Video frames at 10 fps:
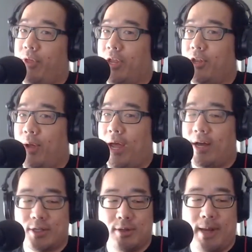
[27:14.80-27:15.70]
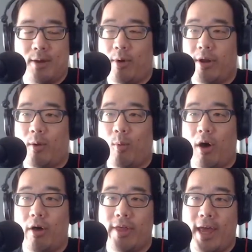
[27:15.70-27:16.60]
building a new house, you might want
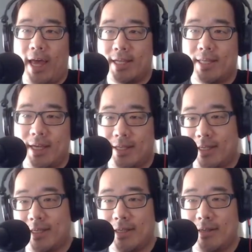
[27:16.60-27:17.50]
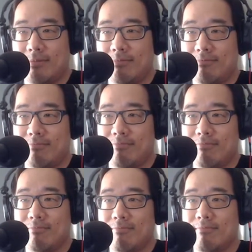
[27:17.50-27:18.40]
a wall that has this. Right.
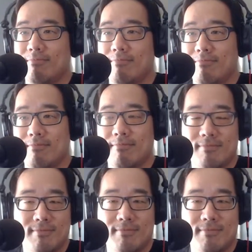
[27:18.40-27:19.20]
If you're the kind of